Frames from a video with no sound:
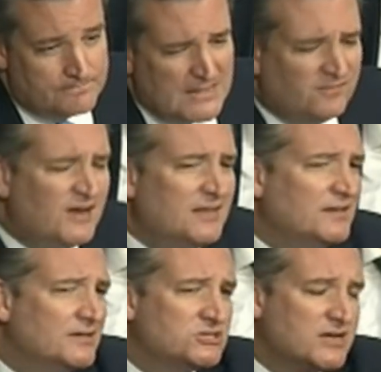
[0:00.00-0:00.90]
And
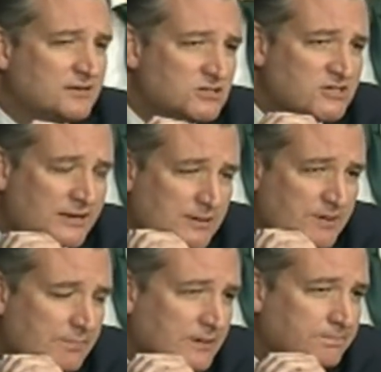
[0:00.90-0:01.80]
finally, let's take the Second
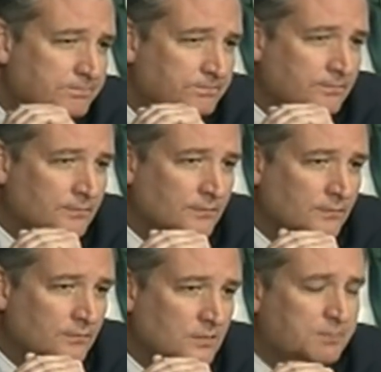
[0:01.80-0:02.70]
Amendment.
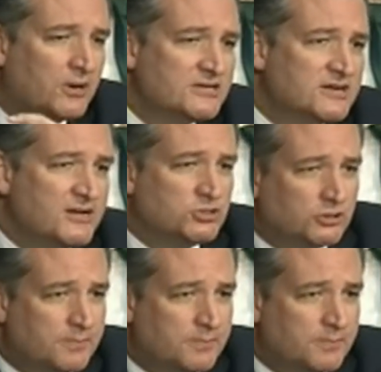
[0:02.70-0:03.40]
In the presidential